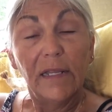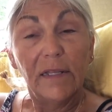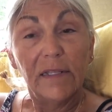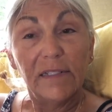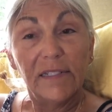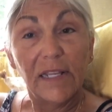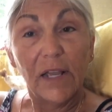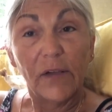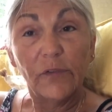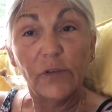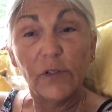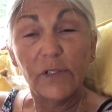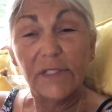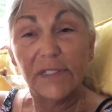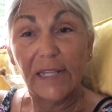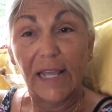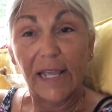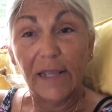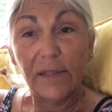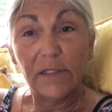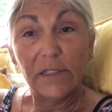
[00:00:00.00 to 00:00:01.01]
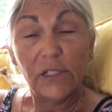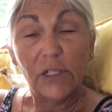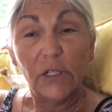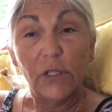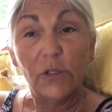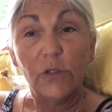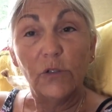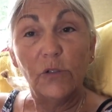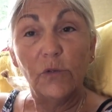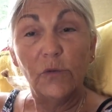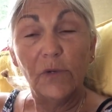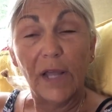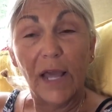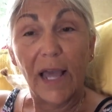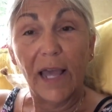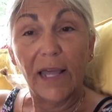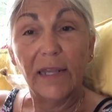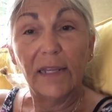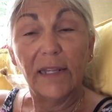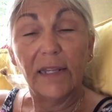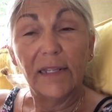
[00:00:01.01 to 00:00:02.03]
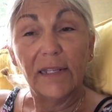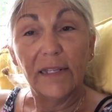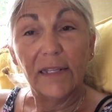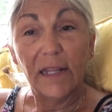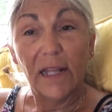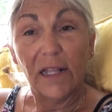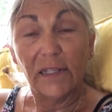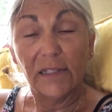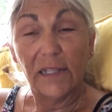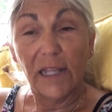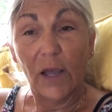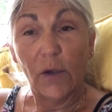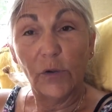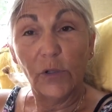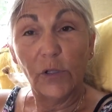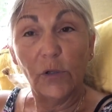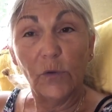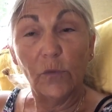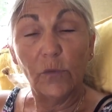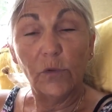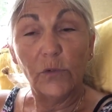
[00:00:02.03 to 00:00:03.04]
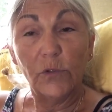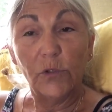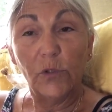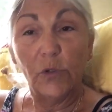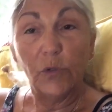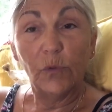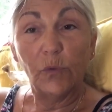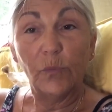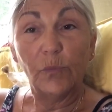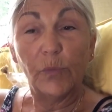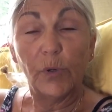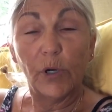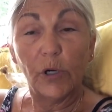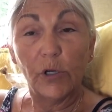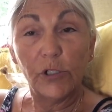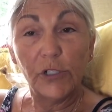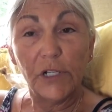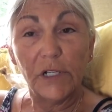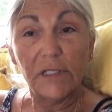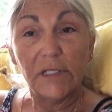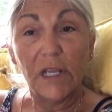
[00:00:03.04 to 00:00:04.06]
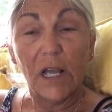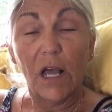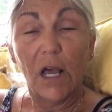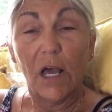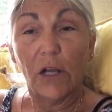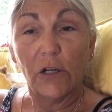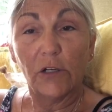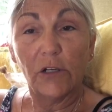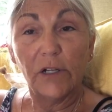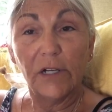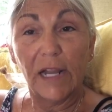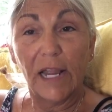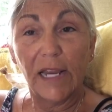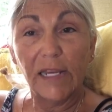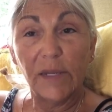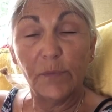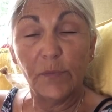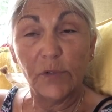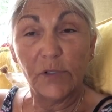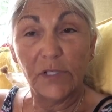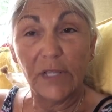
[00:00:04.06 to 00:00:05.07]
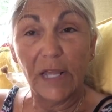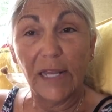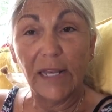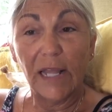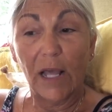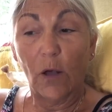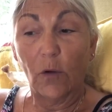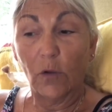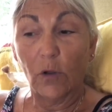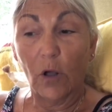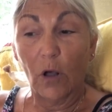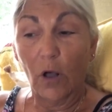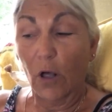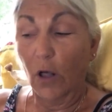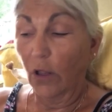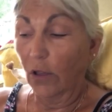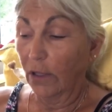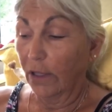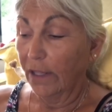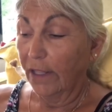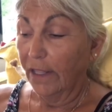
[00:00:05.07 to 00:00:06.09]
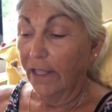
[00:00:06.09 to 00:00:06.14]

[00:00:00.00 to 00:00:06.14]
several states do not allow you to purchase 190% alcohol.